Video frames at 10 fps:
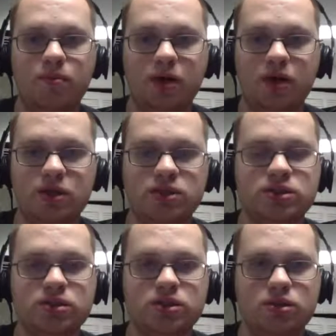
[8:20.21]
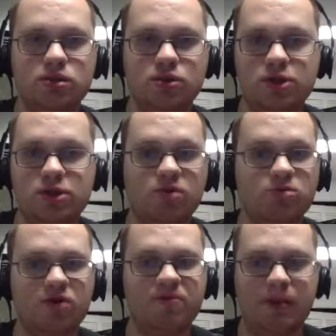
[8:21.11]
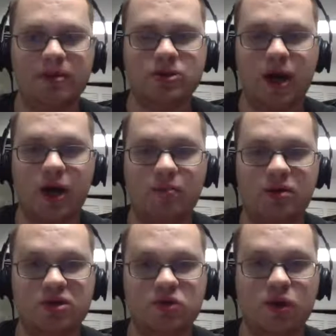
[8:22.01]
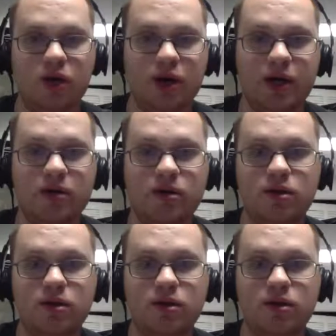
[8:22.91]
because you can tell Murphy maybe he's trying a bit too hard.